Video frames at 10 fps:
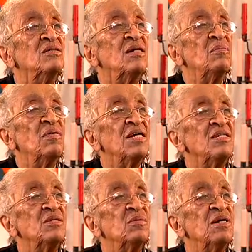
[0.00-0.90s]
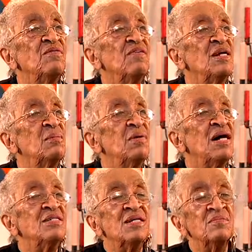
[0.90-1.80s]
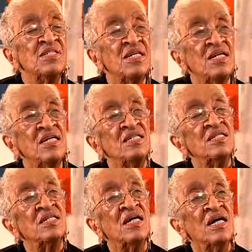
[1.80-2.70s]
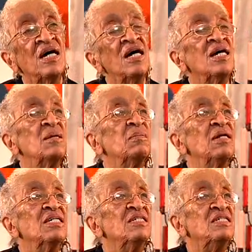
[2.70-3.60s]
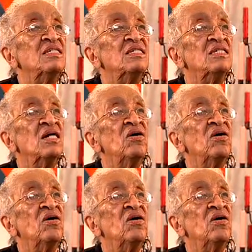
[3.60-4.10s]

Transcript: Some places where it fell apart, some cities, other places